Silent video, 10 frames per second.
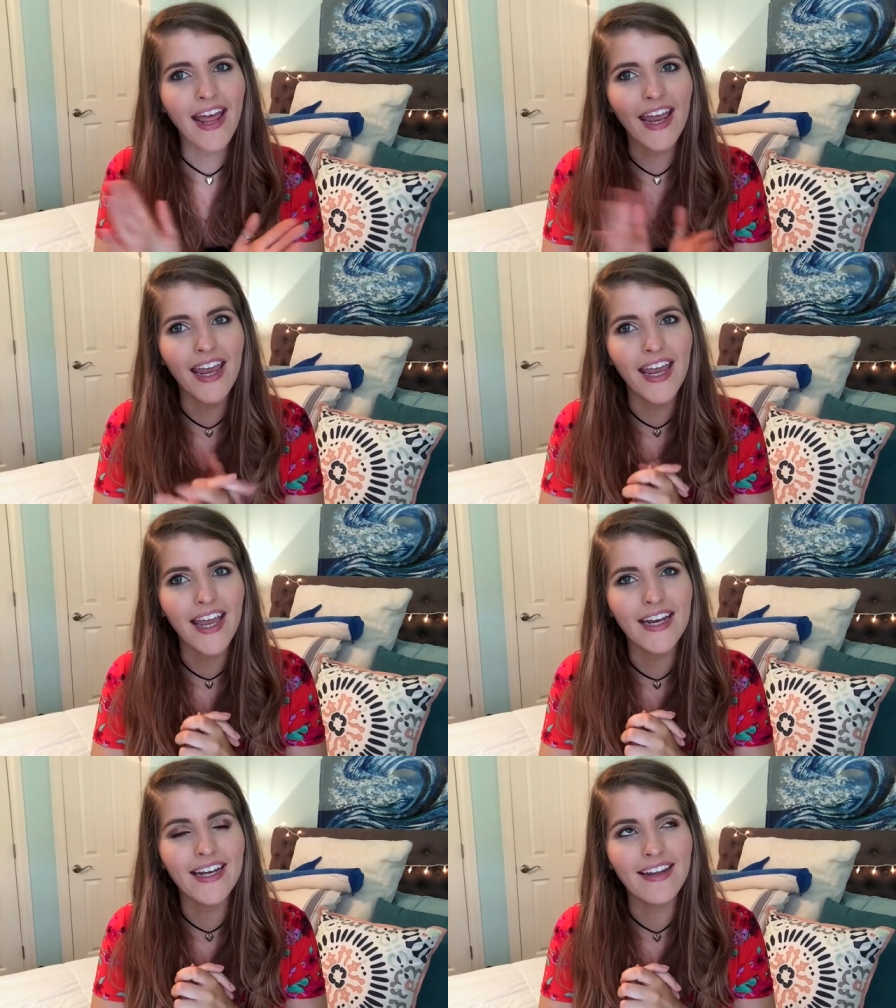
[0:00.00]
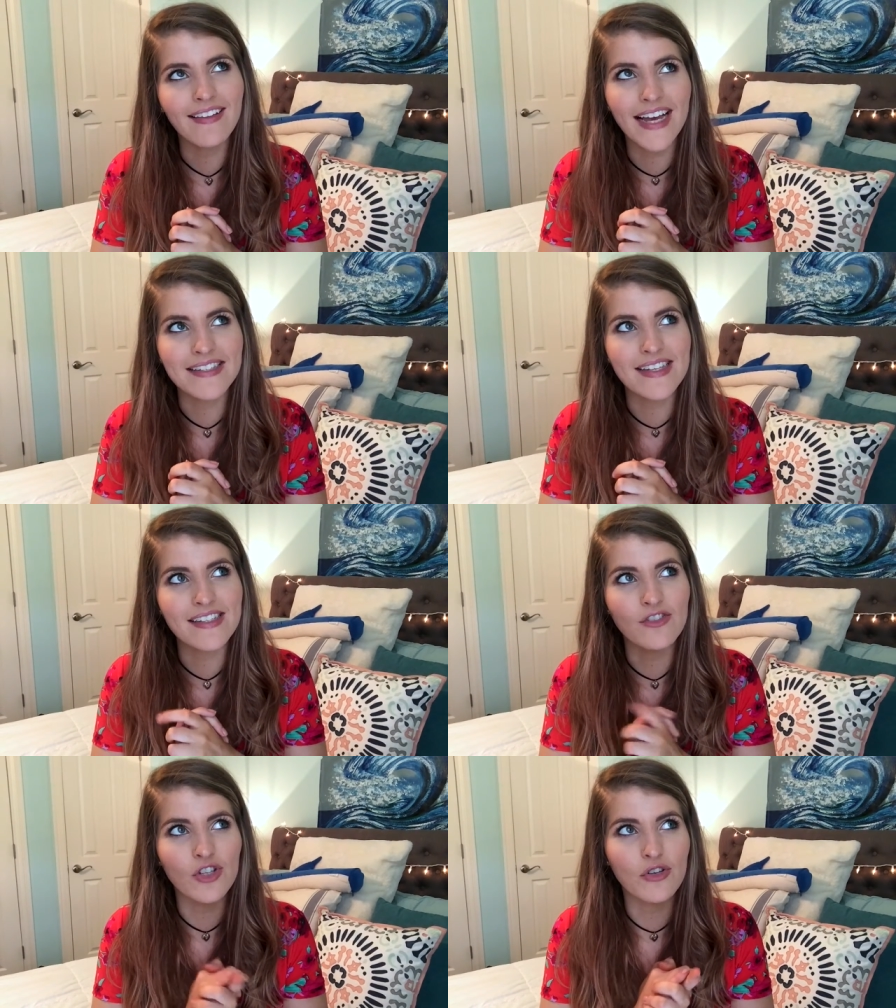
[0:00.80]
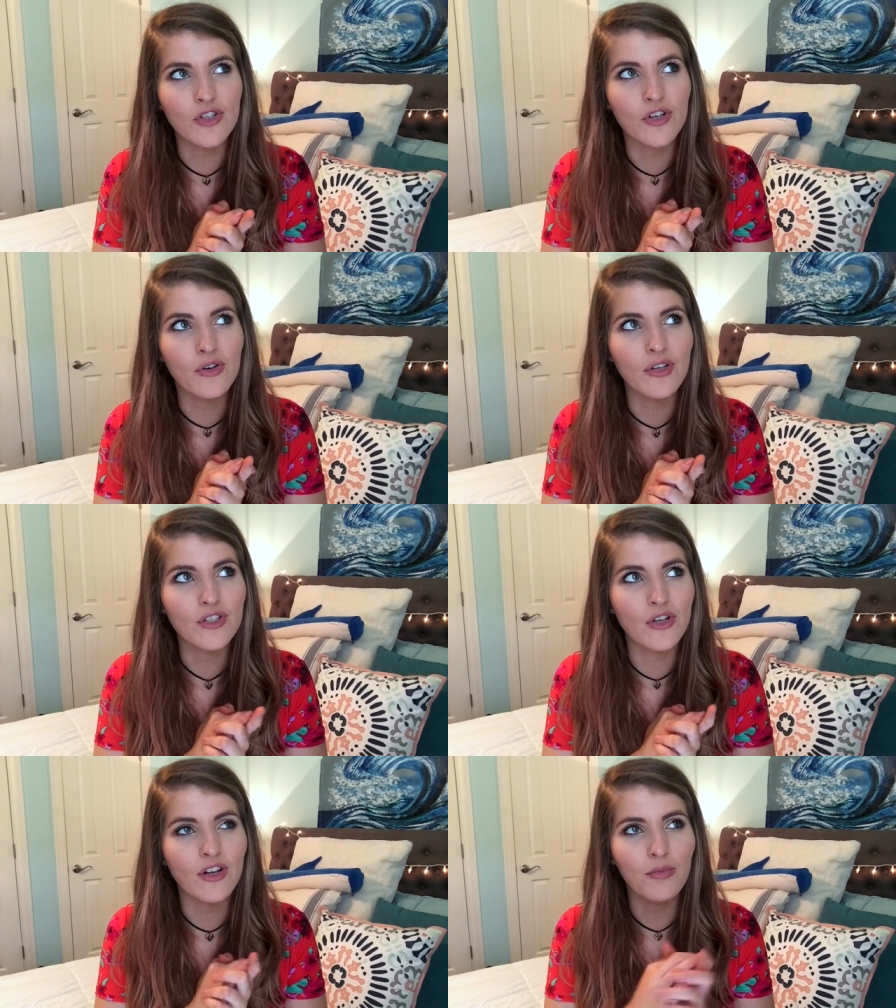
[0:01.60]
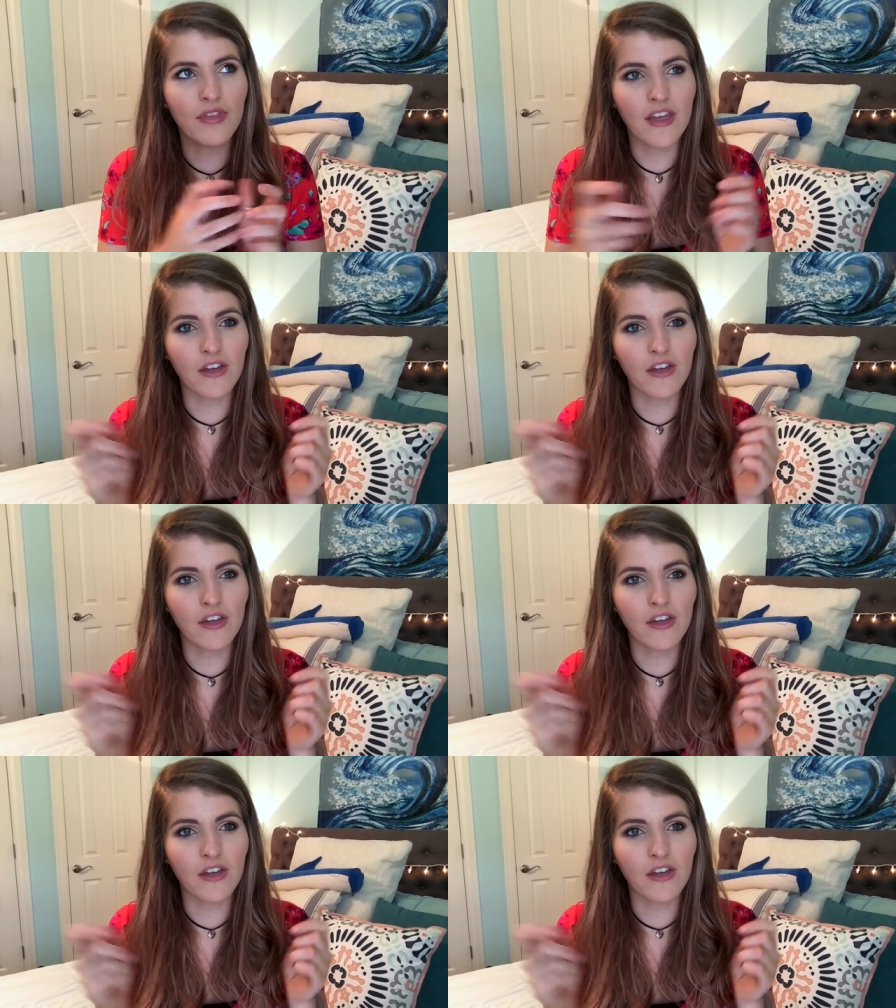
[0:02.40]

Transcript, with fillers: And last season JoJo showed up with a